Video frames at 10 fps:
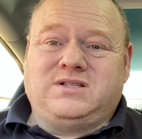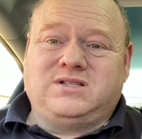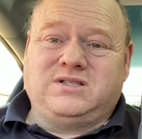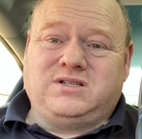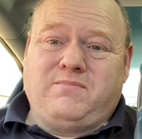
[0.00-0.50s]

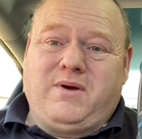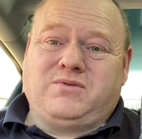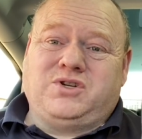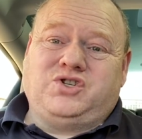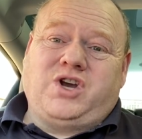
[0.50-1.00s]
to be able
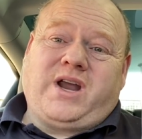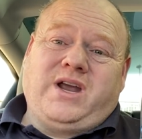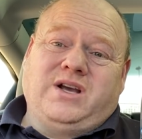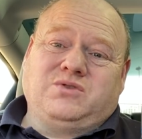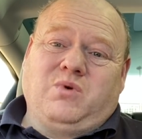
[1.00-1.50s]
to check
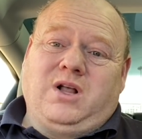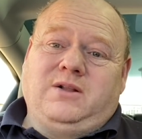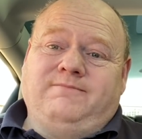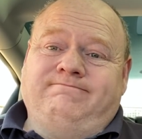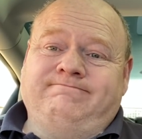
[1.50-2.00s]
it as well.
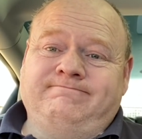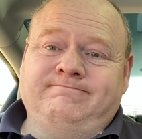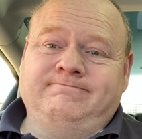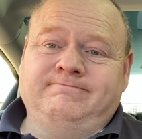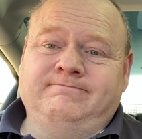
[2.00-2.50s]

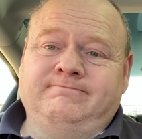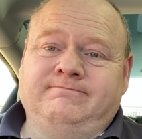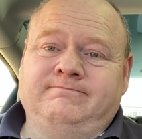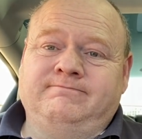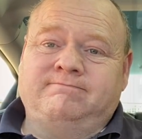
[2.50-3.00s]

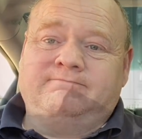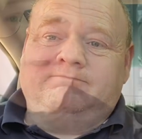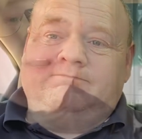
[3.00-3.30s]
Excuse me, I